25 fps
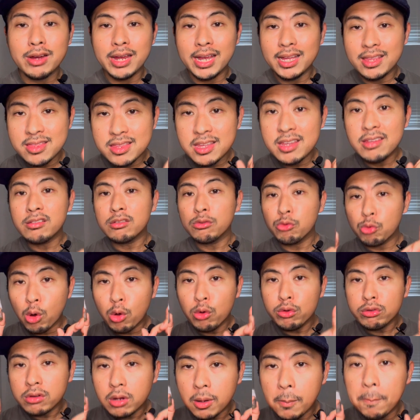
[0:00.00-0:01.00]
And this
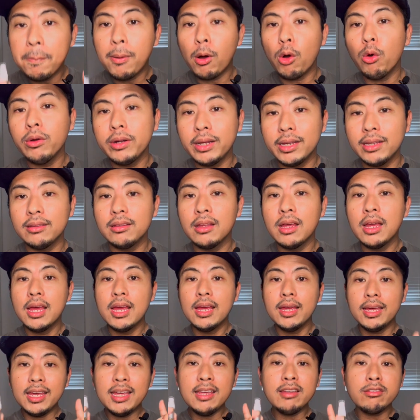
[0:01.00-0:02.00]
rose component
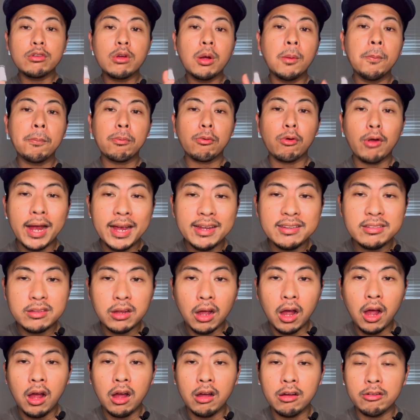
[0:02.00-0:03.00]
is comprised
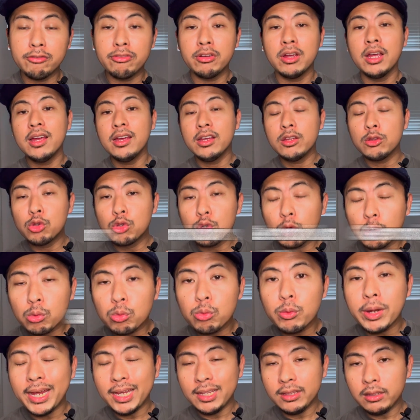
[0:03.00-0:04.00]
of
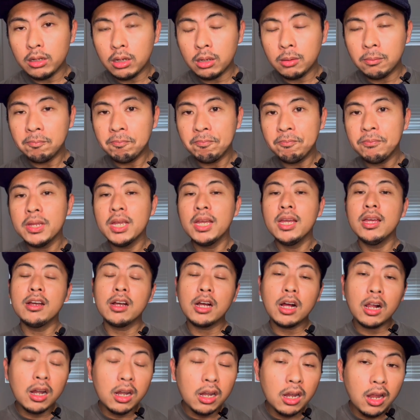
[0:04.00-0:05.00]
geranium,
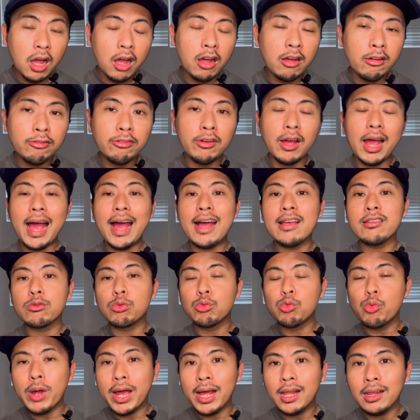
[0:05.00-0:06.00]
clove, as
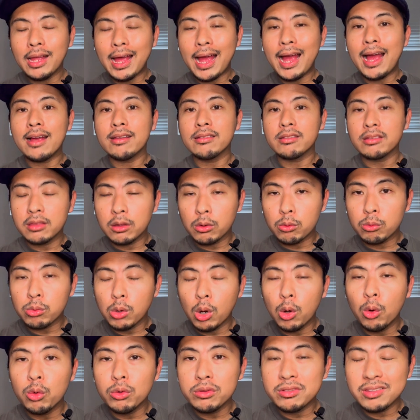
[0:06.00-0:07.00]
well as the
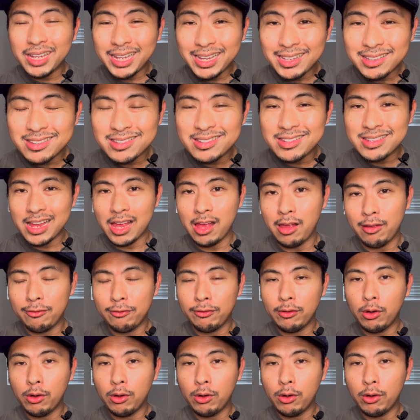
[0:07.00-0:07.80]
rose itself.